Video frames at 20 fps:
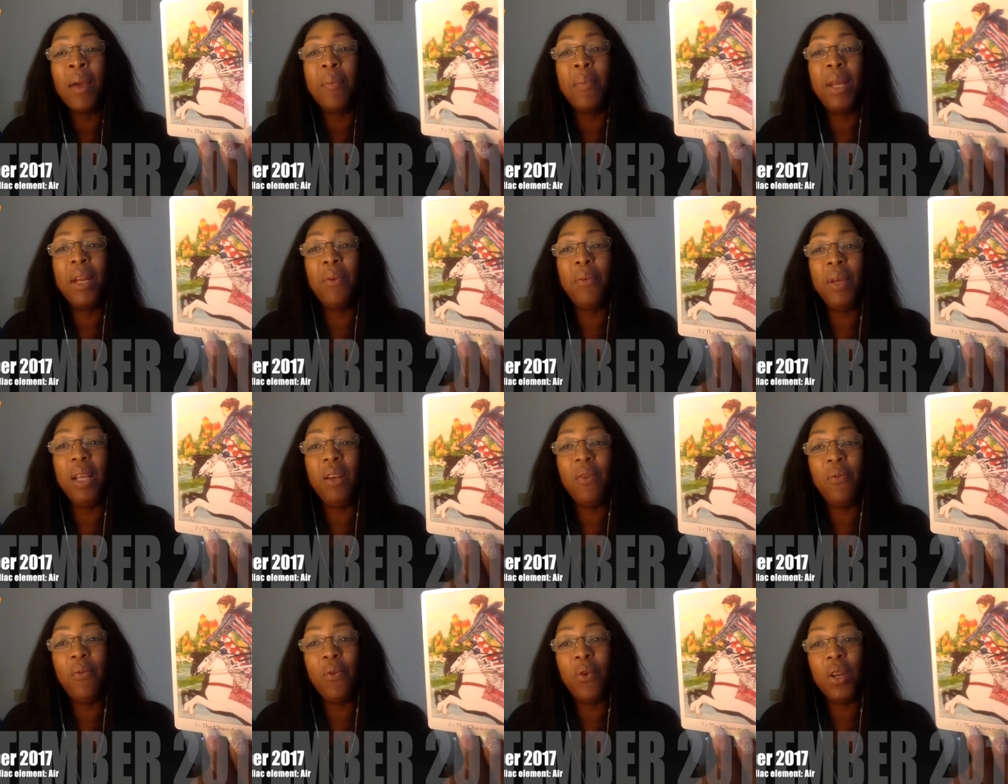But a
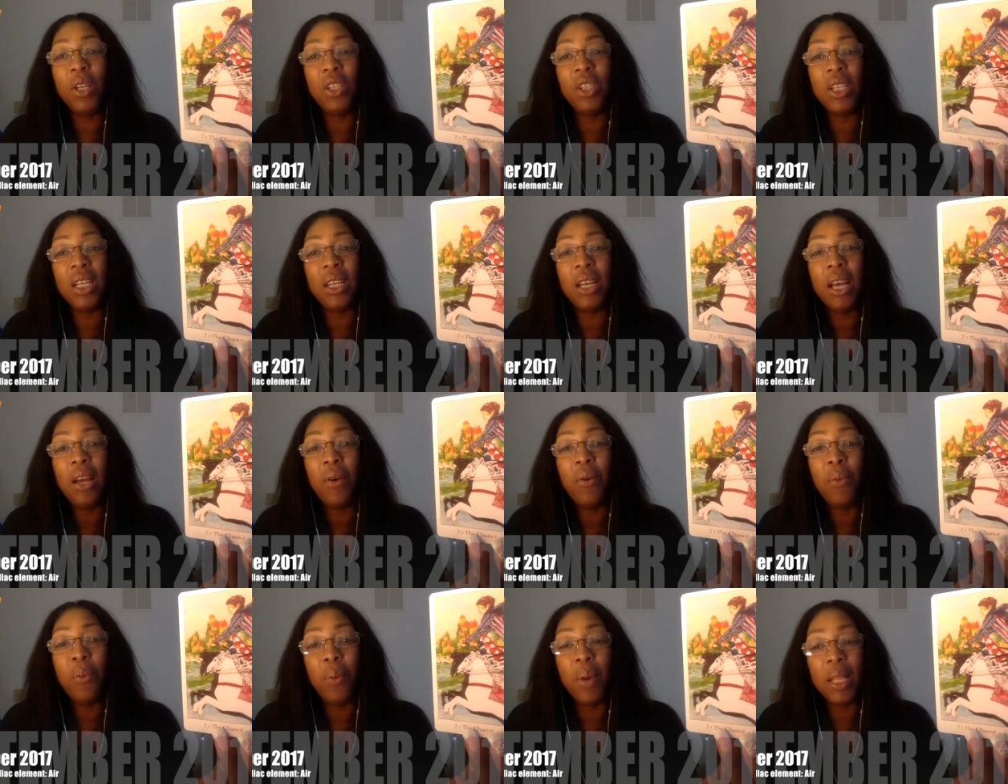Wheel of Fortune
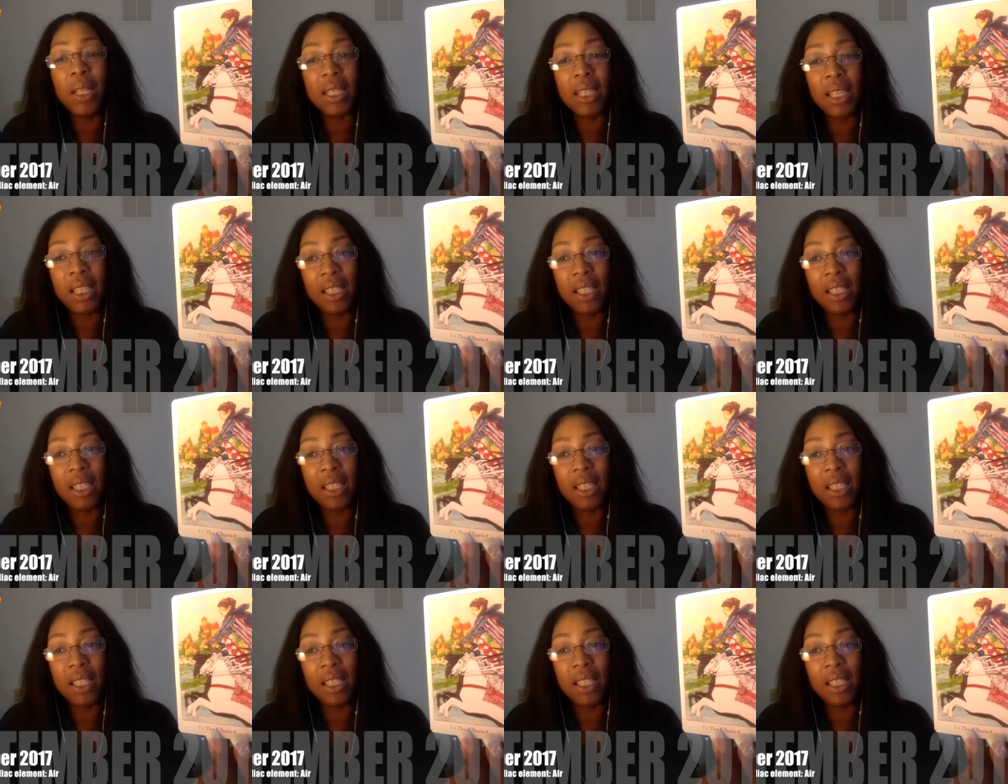with